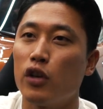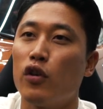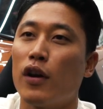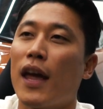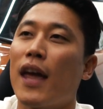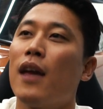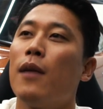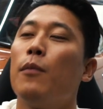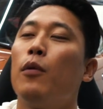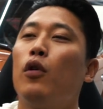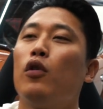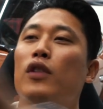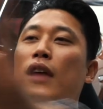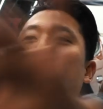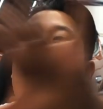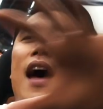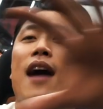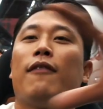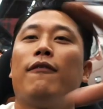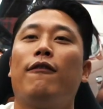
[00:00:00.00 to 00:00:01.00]
you're able to
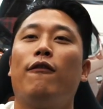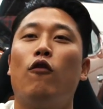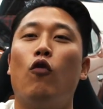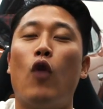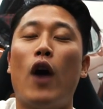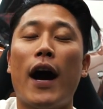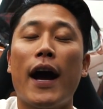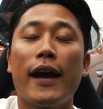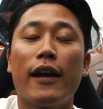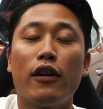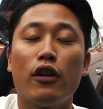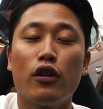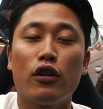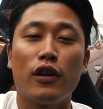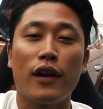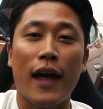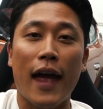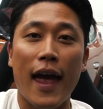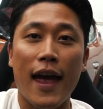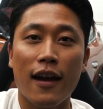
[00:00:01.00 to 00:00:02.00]
have
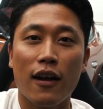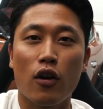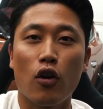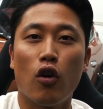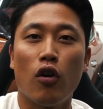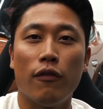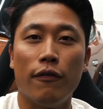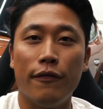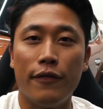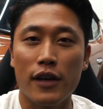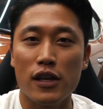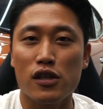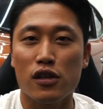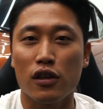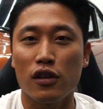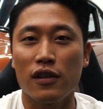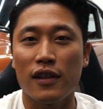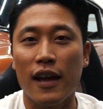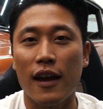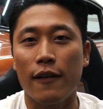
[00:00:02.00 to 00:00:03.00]
wider angle of
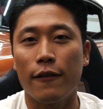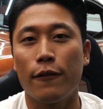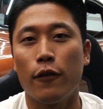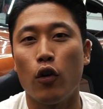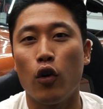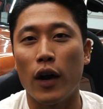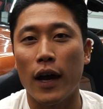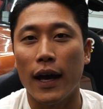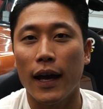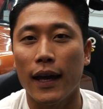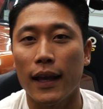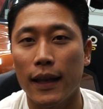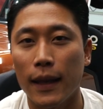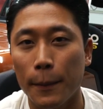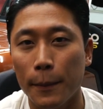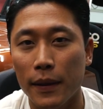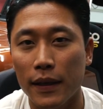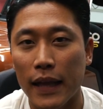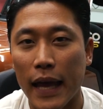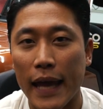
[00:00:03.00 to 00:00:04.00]
vision, therefore
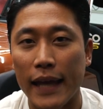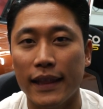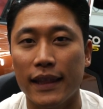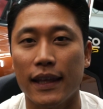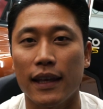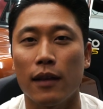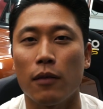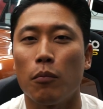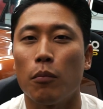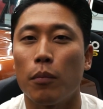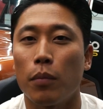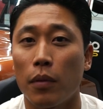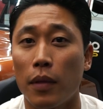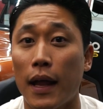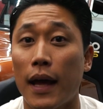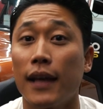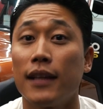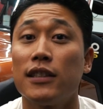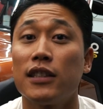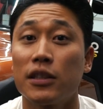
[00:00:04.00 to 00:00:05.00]
eliminating
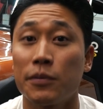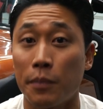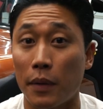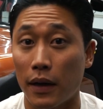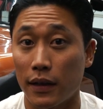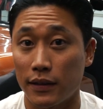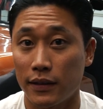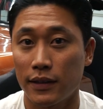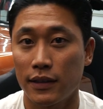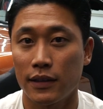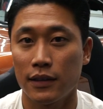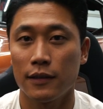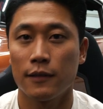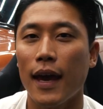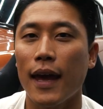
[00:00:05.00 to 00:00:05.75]
blind spots.